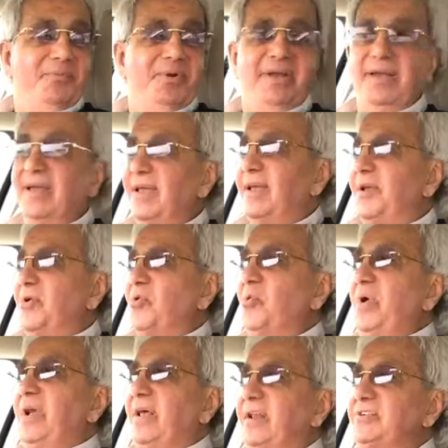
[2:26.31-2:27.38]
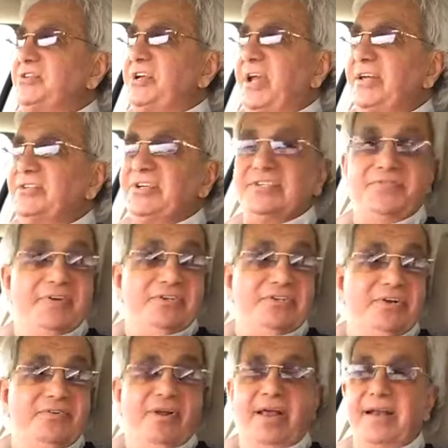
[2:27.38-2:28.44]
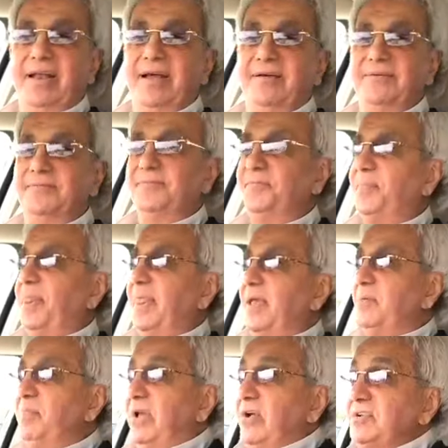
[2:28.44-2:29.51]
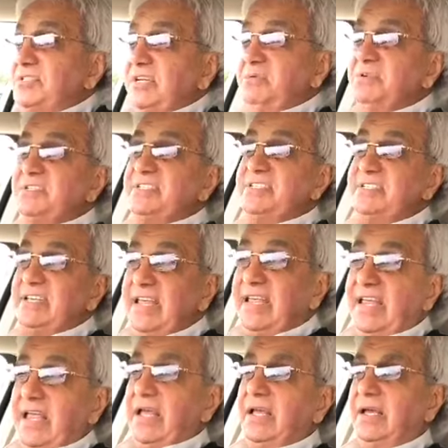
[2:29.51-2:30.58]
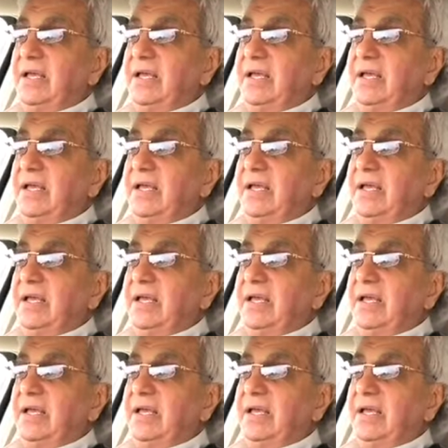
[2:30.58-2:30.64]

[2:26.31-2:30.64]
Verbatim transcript: We, we got to change his vision right now. Because he was seeing